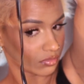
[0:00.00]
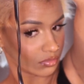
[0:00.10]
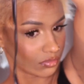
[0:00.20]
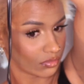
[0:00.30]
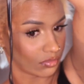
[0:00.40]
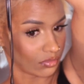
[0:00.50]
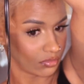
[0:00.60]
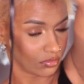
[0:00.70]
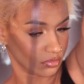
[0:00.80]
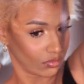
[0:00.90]

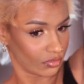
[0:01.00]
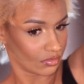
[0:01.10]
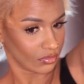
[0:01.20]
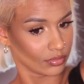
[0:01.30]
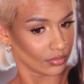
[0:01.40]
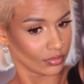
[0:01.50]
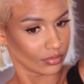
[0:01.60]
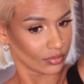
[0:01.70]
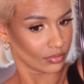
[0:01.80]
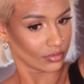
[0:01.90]

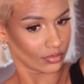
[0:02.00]
(no one is talking)